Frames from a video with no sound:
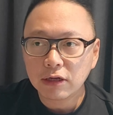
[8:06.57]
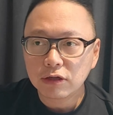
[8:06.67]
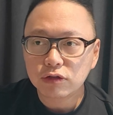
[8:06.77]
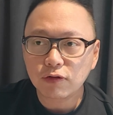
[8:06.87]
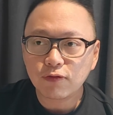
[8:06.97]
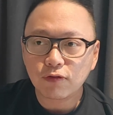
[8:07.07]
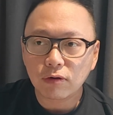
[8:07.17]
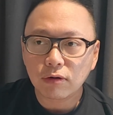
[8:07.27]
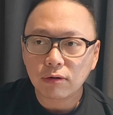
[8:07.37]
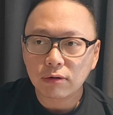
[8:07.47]
So
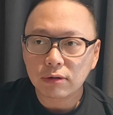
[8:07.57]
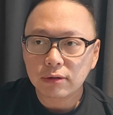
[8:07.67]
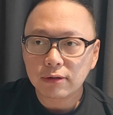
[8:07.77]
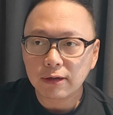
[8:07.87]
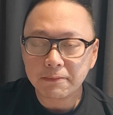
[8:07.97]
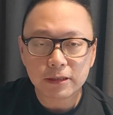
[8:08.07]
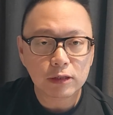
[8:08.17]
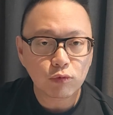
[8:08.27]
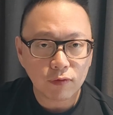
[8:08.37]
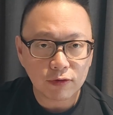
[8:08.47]
for a
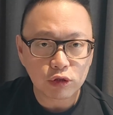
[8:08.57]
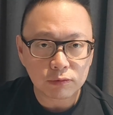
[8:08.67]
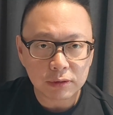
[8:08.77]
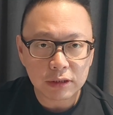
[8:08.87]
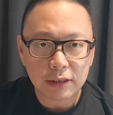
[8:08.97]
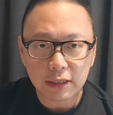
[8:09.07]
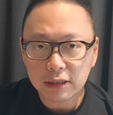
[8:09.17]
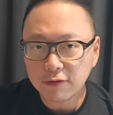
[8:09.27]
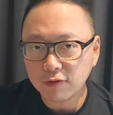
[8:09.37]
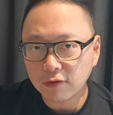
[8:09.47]
person with a Jupiter in
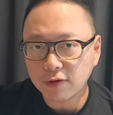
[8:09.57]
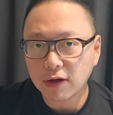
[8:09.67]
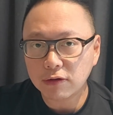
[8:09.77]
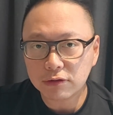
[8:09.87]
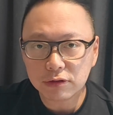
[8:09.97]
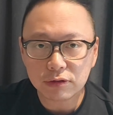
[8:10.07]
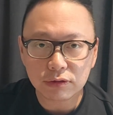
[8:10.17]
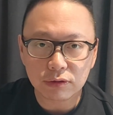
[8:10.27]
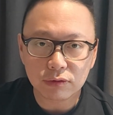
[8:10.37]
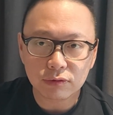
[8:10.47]
the fourth house,
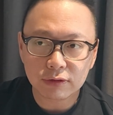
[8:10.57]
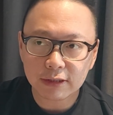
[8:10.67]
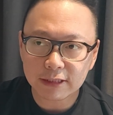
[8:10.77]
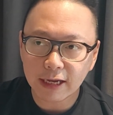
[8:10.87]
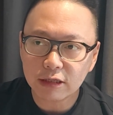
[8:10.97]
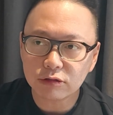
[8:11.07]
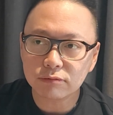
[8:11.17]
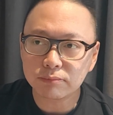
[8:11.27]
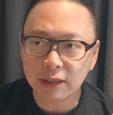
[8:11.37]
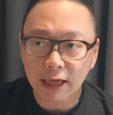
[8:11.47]
you tend to
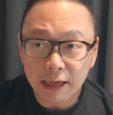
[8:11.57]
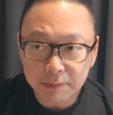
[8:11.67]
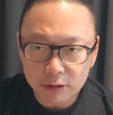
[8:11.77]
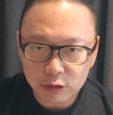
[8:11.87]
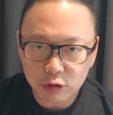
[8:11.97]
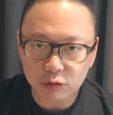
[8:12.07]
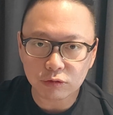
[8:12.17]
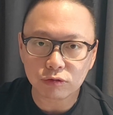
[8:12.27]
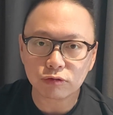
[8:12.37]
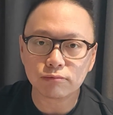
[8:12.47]
be able
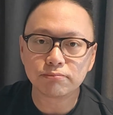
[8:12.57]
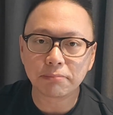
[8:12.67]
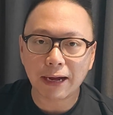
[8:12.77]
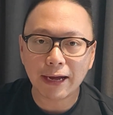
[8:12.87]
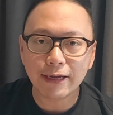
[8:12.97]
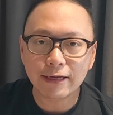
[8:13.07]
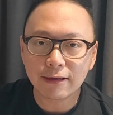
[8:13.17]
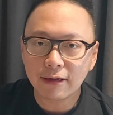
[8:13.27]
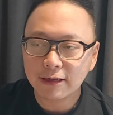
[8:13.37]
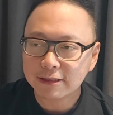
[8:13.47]
to
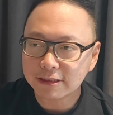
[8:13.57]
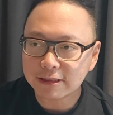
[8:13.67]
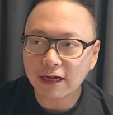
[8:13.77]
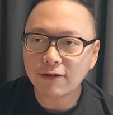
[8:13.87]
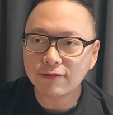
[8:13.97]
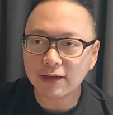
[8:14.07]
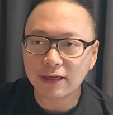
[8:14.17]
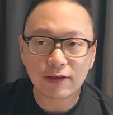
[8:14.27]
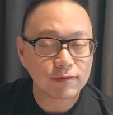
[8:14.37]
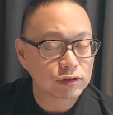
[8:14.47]
buy stuff that
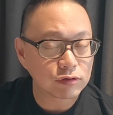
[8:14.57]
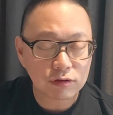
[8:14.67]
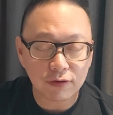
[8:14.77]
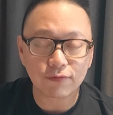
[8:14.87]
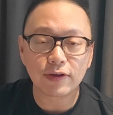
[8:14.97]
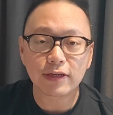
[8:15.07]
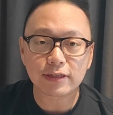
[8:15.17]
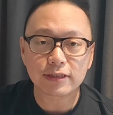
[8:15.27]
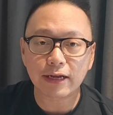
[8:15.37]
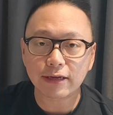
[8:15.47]
gives you
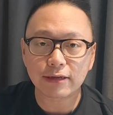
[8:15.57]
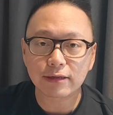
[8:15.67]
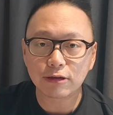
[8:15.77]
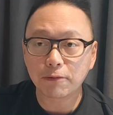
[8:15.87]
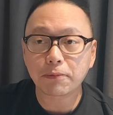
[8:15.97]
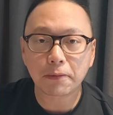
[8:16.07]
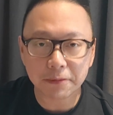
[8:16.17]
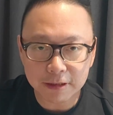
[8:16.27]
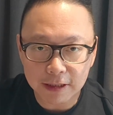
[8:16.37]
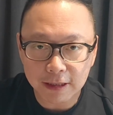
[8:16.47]
convenience, like your
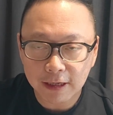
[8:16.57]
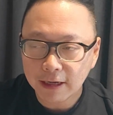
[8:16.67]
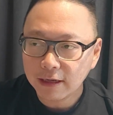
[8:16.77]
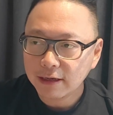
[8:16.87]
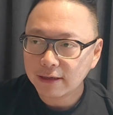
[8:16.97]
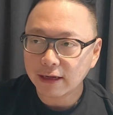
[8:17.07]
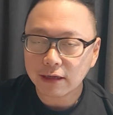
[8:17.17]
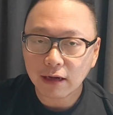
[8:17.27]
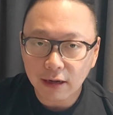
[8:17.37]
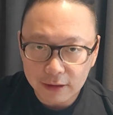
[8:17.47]
property, like
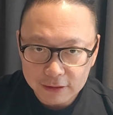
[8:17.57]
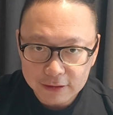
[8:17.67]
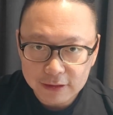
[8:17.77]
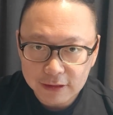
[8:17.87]
cars.